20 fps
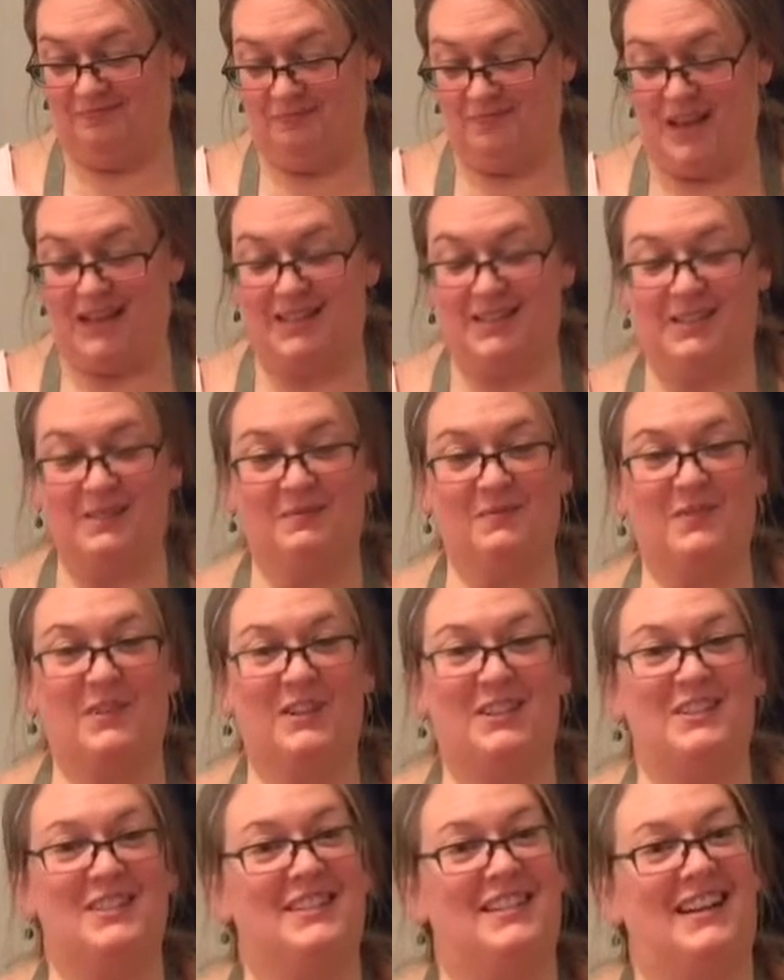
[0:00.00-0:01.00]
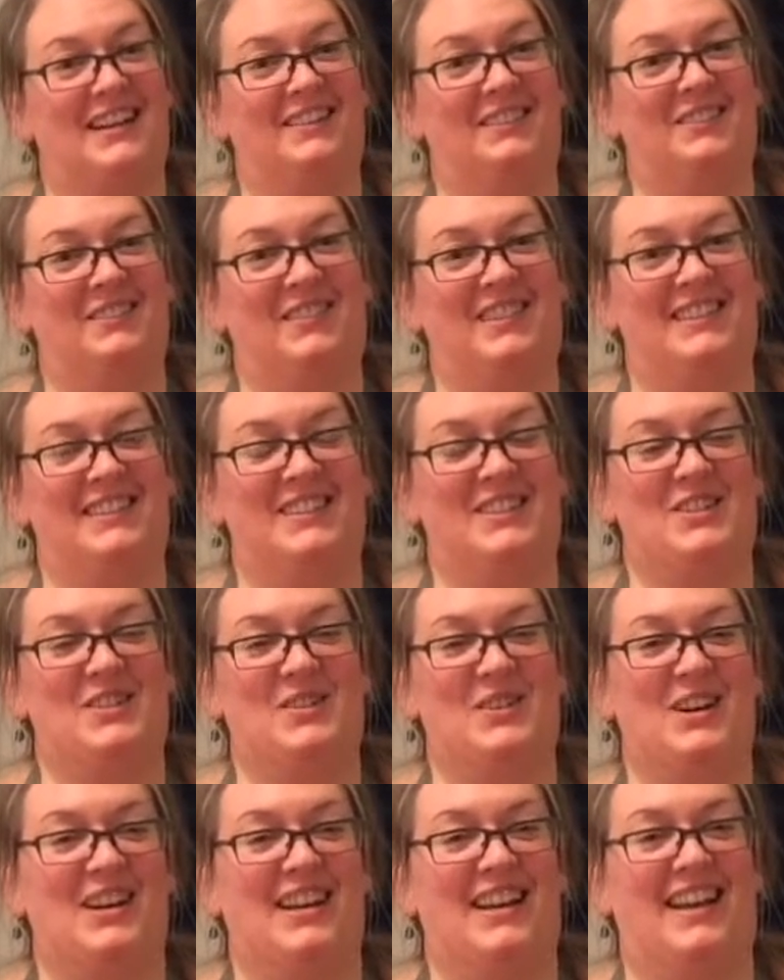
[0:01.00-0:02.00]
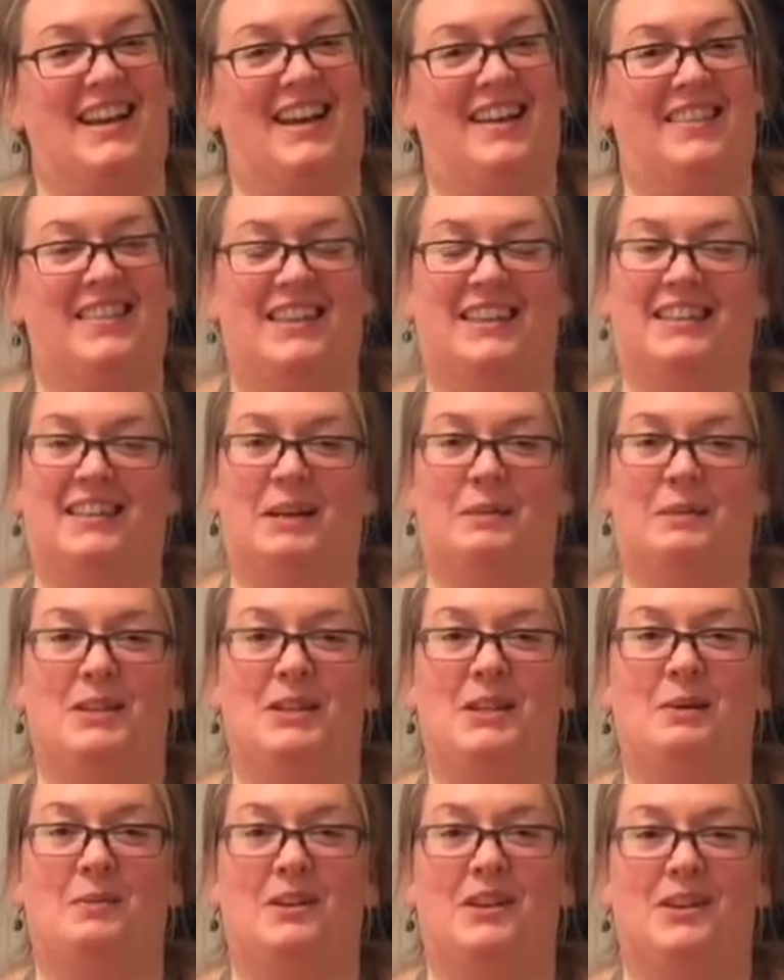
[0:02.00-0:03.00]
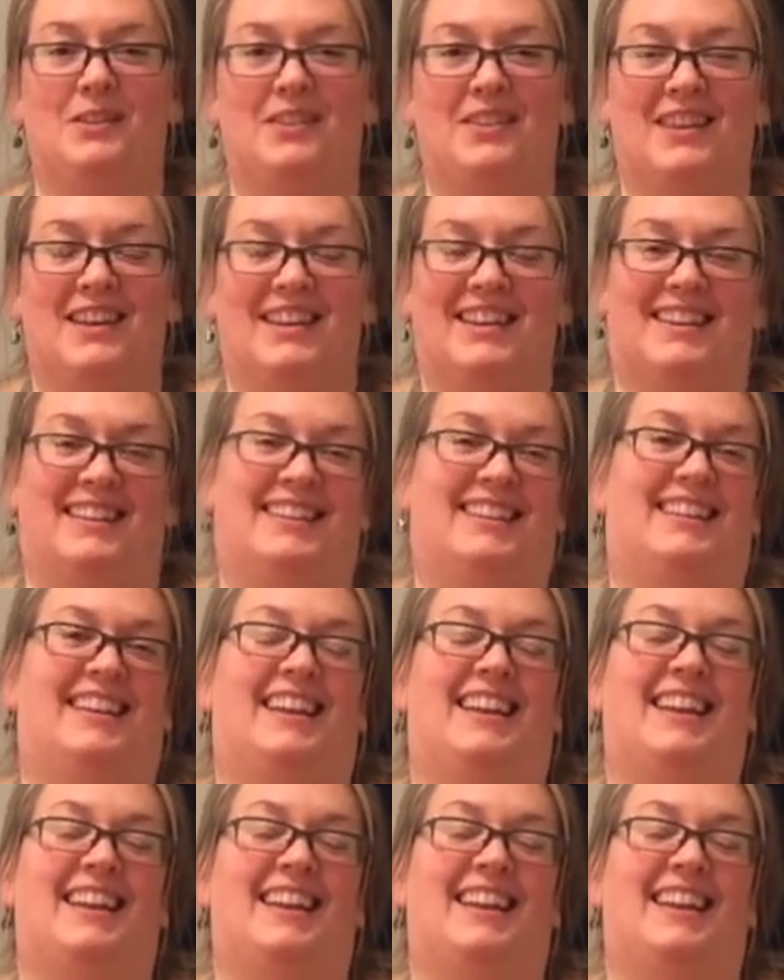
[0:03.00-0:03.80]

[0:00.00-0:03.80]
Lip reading: Make some for yourself, enjoy, and then know what you think.